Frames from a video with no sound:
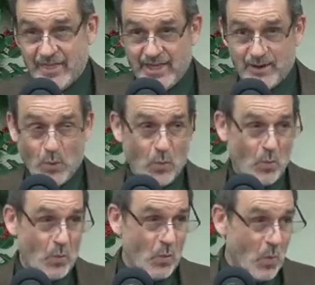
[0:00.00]
then
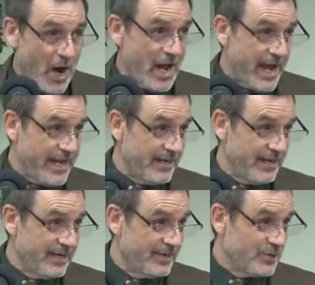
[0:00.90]
why
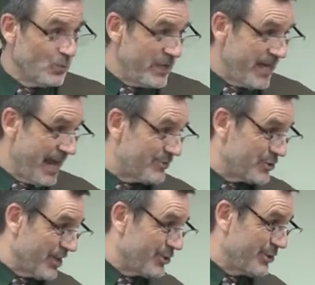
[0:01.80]
do we have
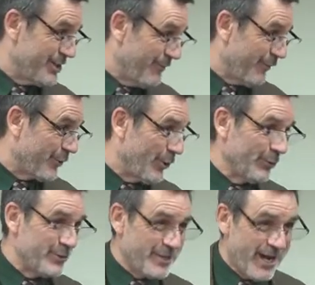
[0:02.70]
such a difficult
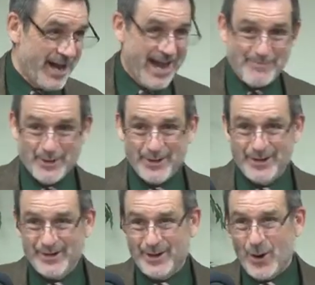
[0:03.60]
time
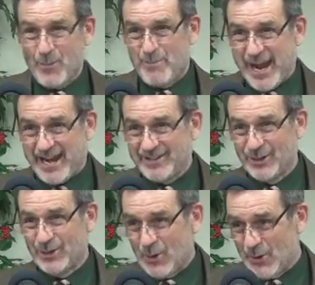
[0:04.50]
obeying the
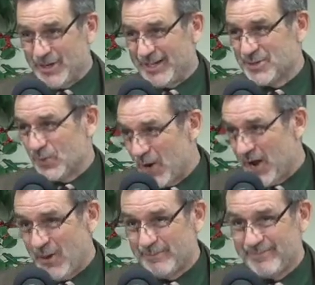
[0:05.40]
Lord as
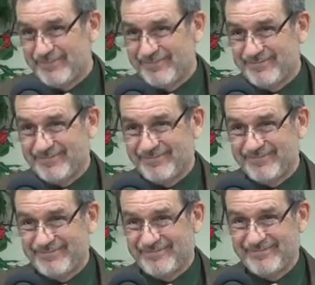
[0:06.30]
well?
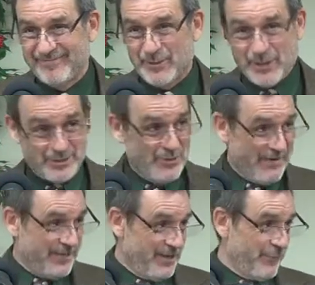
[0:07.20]
We do have
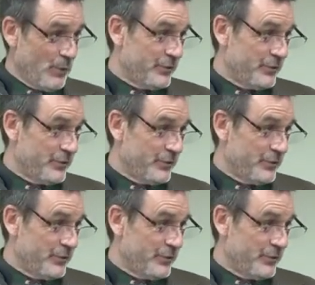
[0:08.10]
a difficult